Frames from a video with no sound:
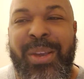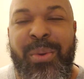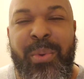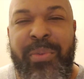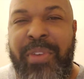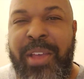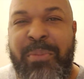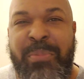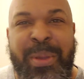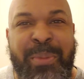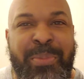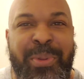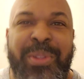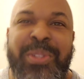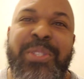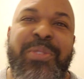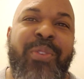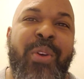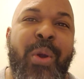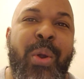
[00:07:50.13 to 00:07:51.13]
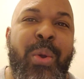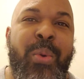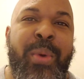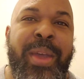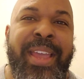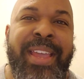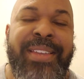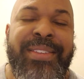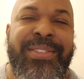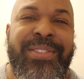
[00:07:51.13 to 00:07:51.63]
we've had people as far
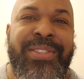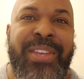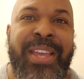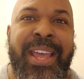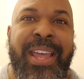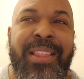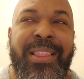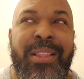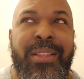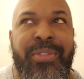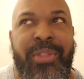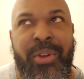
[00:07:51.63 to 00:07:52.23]
away as Seattle,